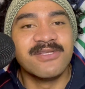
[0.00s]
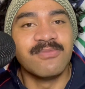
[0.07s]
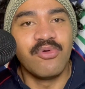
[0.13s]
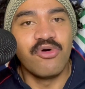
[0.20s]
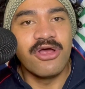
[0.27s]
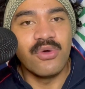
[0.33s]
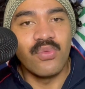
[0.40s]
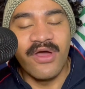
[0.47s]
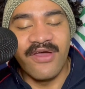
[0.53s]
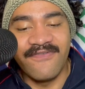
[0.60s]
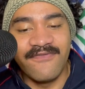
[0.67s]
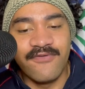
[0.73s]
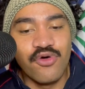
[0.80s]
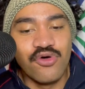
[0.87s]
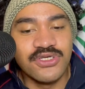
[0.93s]
point where it
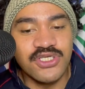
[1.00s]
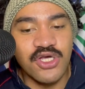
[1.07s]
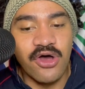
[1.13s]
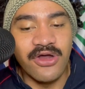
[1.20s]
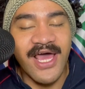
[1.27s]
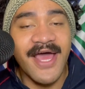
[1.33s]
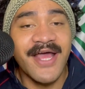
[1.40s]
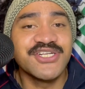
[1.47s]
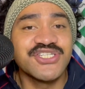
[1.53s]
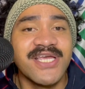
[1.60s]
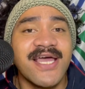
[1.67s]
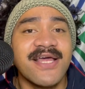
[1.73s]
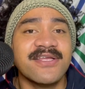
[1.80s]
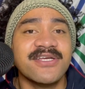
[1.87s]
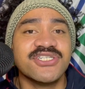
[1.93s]
falls on Ash
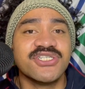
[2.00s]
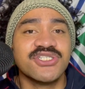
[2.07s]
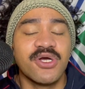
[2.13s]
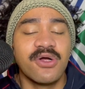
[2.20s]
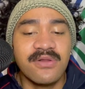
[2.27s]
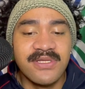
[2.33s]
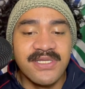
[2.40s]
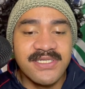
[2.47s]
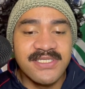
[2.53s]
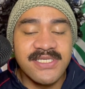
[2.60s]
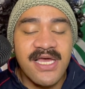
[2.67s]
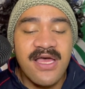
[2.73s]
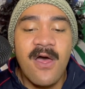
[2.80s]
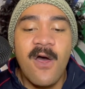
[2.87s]
Taylor's shoulders.